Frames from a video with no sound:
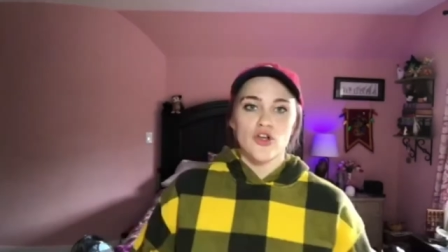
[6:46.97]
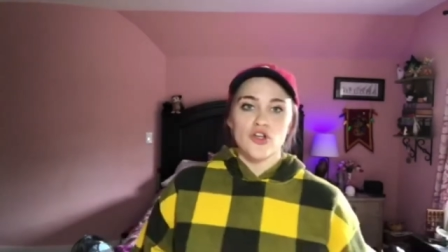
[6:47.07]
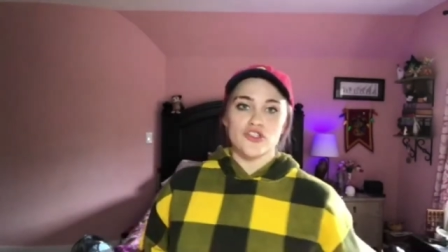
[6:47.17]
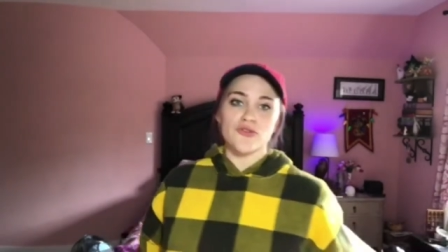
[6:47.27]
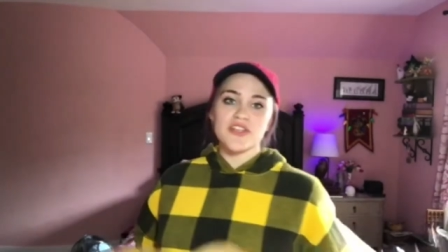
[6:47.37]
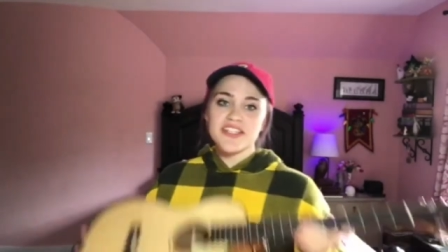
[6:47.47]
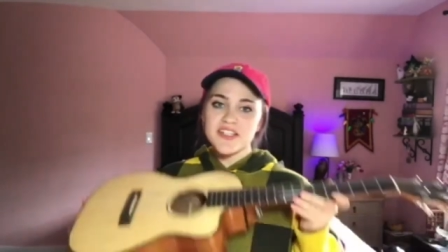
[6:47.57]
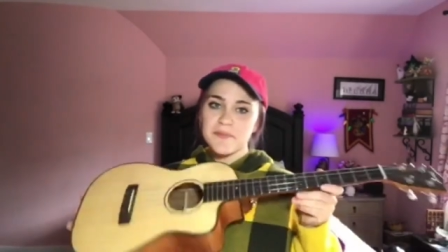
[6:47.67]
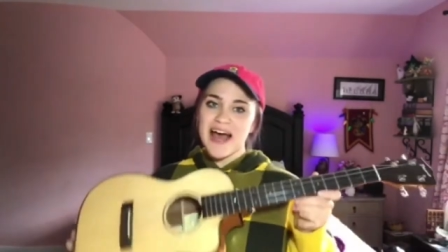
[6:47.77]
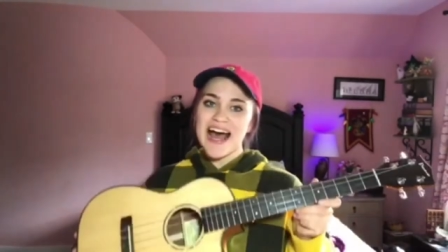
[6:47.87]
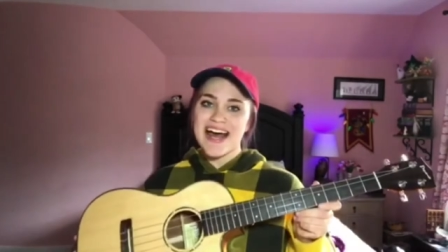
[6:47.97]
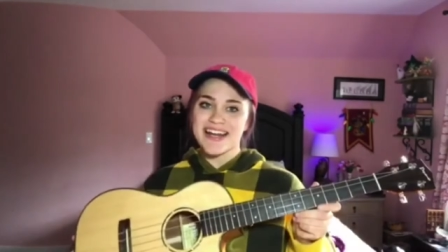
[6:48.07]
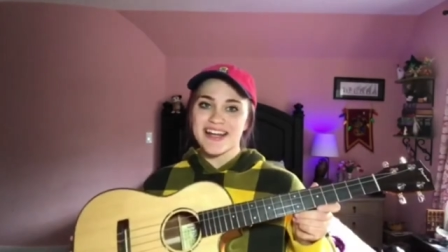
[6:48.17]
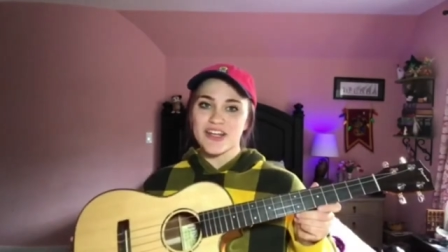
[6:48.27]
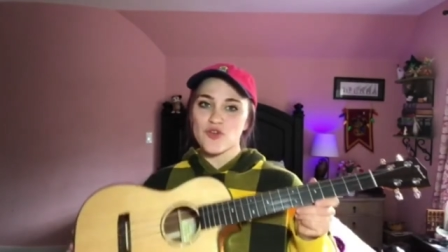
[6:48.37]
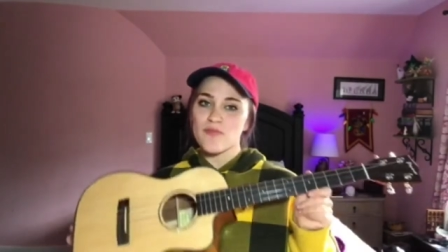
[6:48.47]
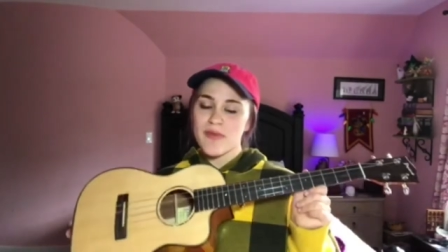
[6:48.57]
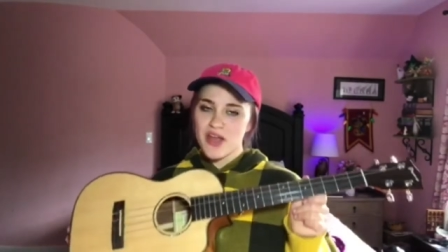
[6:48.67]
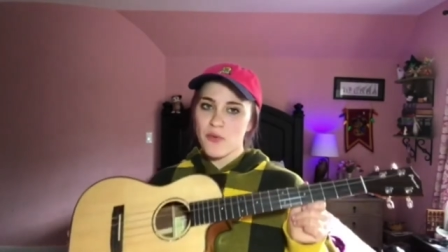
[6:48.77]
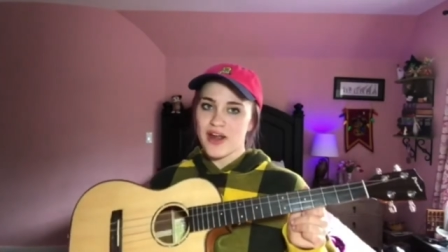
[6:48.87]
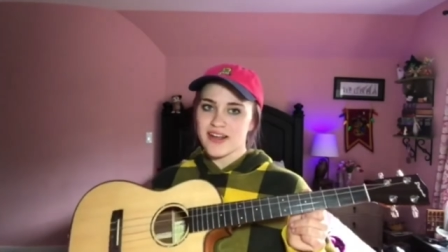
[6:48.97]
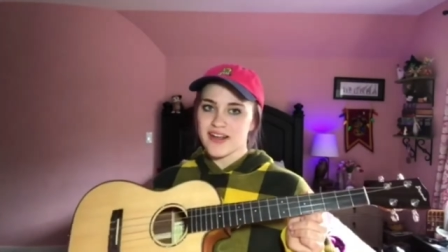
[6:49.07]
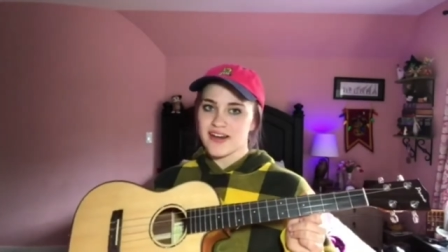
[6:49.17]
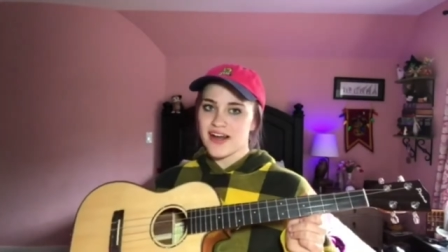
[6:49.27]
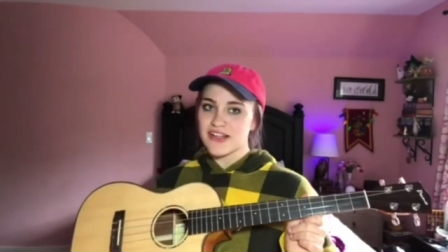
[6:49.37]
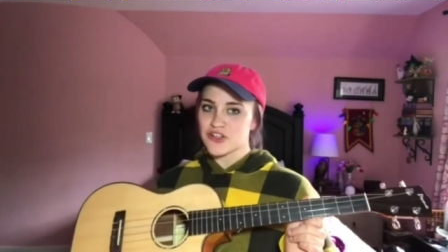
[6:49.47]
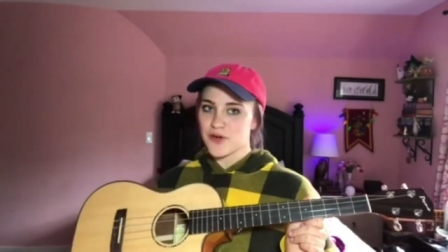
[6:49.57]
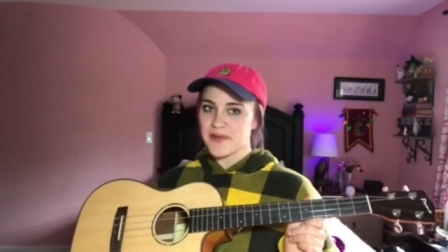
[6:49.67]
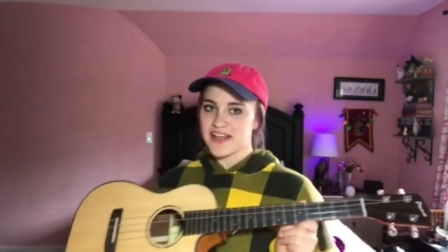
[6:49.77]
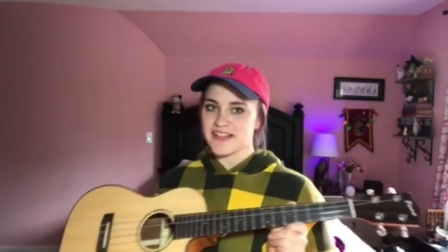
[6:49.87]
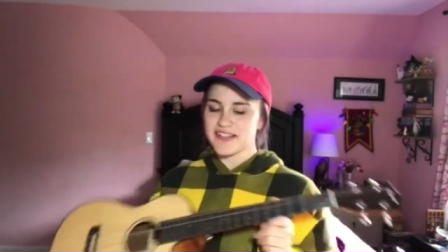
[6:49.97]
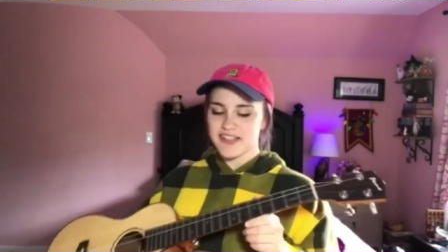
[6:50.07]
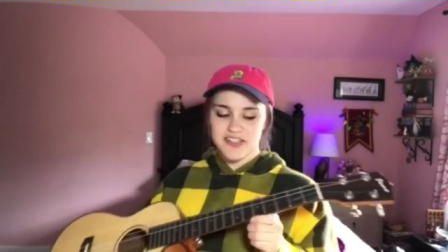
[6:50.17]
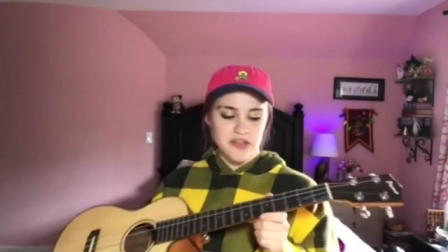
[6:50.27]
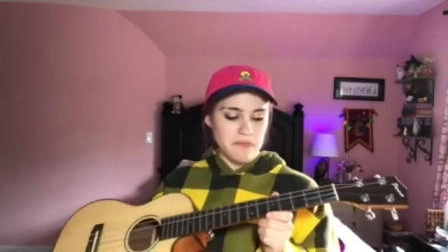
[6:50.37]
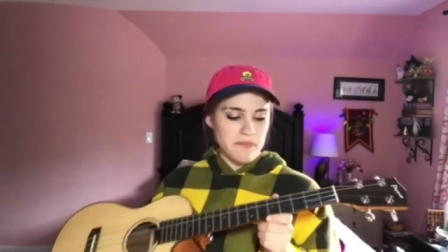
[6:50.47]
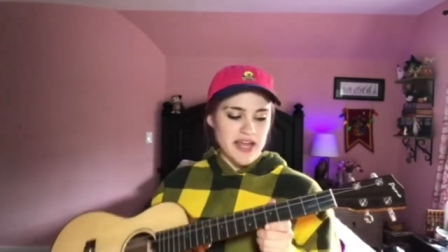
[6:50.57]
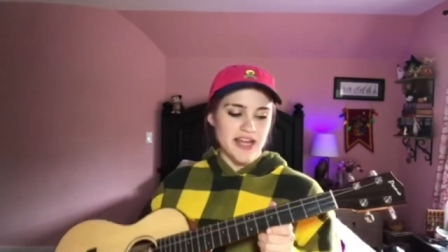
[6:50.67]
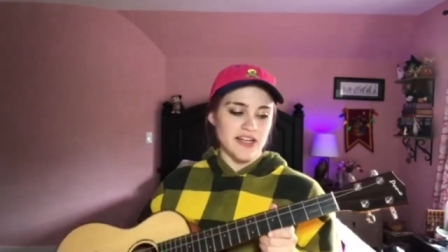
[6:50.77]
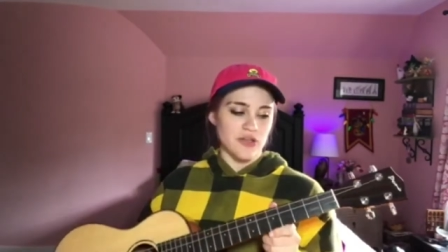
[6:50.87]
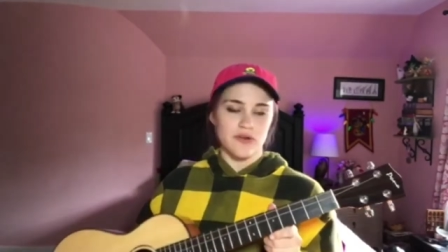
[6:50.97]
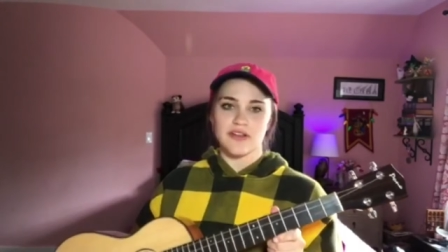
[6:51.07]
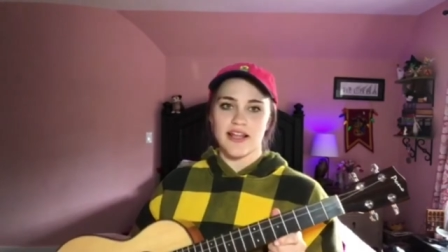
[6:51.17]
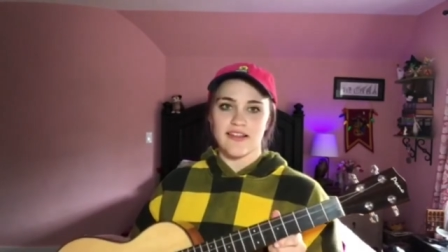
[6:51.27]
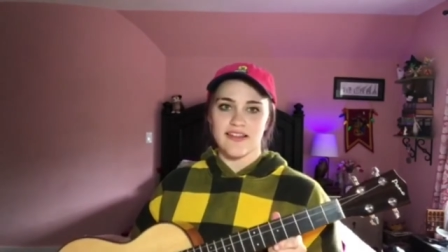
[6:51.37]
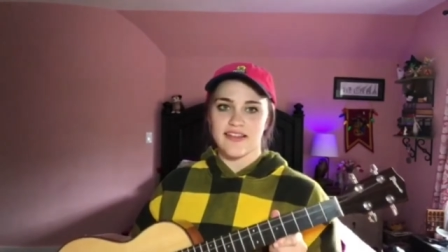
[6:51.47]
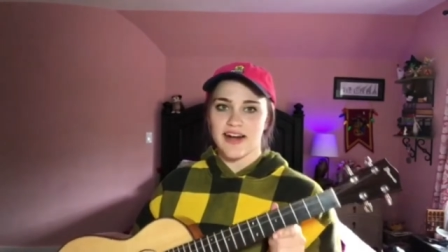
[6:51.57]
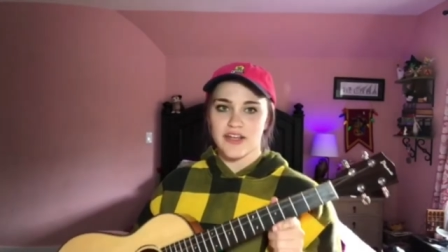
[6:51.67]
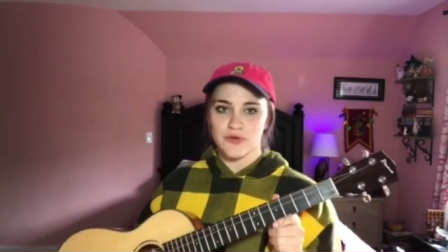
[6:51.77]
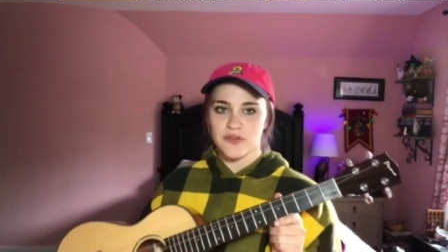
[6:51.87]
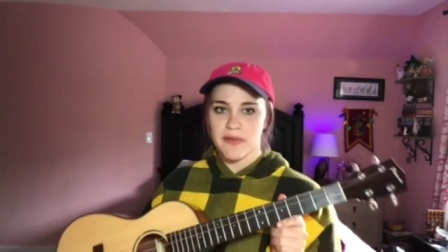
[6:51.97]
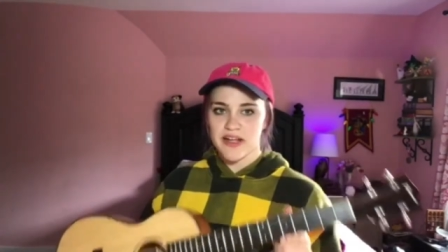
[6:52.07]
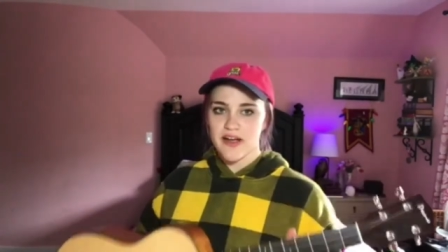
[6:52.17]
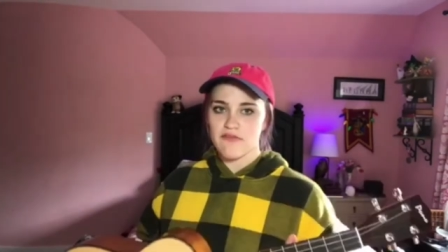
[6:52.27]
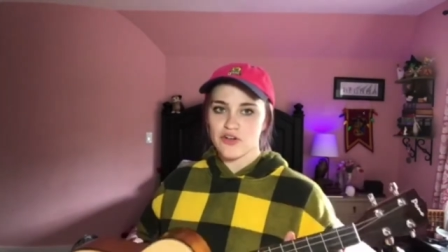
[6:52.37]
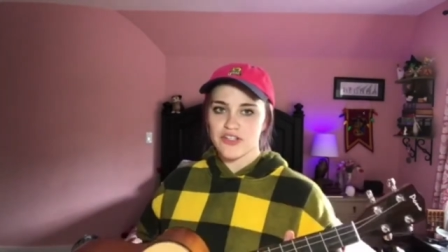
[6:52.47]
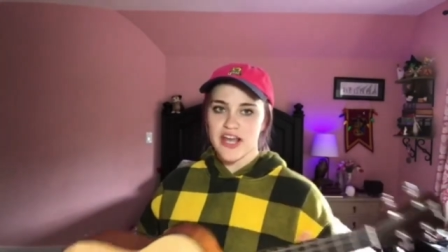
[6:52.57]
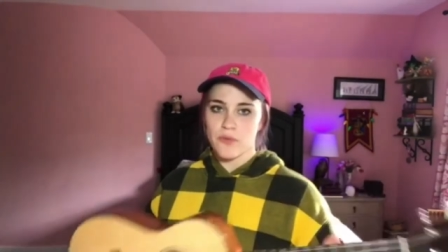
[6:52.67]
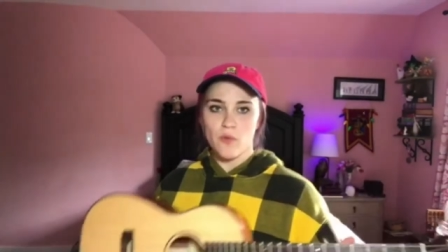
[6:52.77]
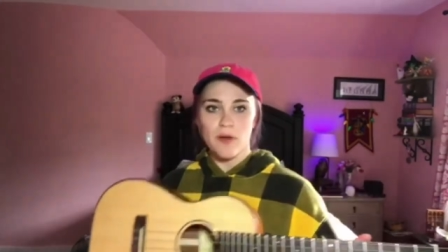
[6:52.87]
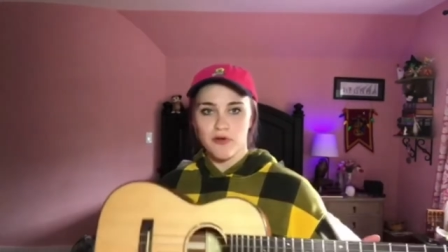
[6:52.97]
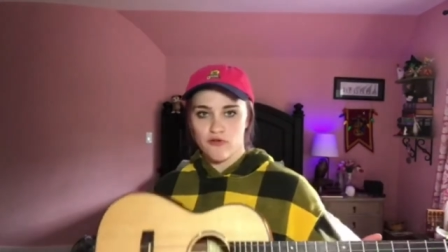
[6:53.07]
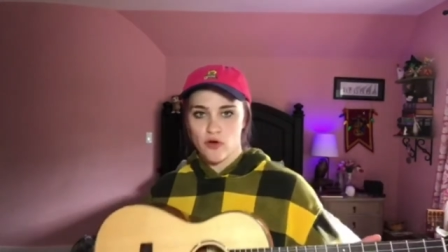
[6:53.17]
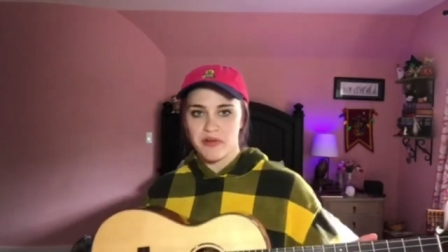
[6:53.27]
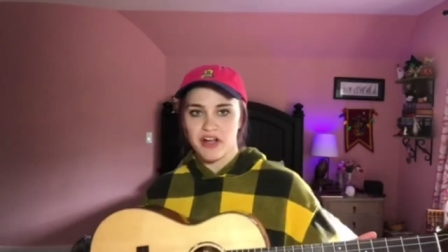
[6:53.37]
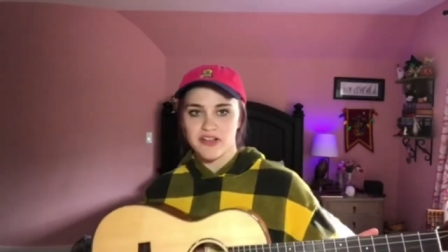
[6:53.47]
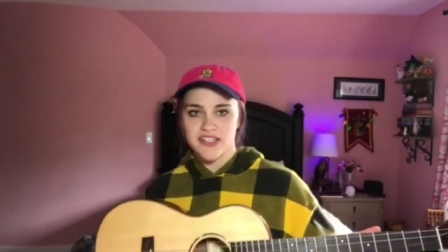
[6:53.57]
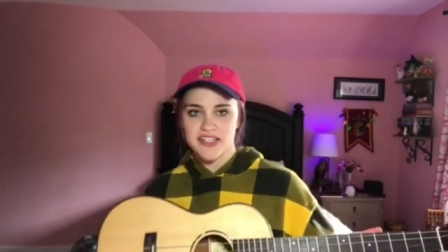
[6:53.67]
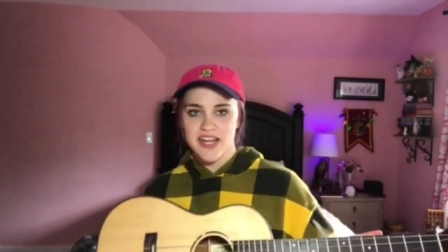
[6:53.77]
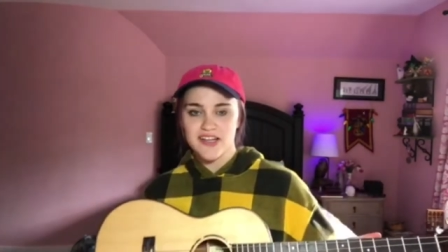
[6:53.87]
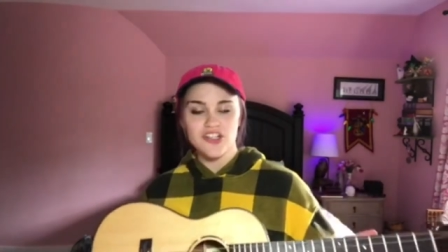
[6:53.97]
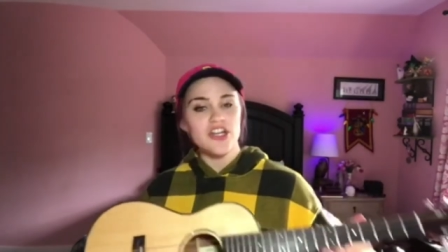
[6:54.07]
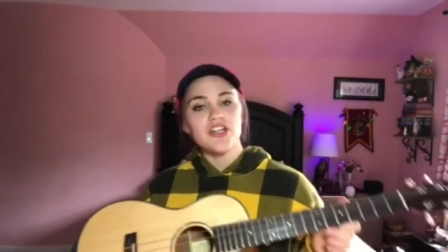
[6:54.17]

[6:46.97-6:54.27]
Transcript: So this is Patty. You may recognize her because this is the main ukulele that I use in my covers and while performing on stage,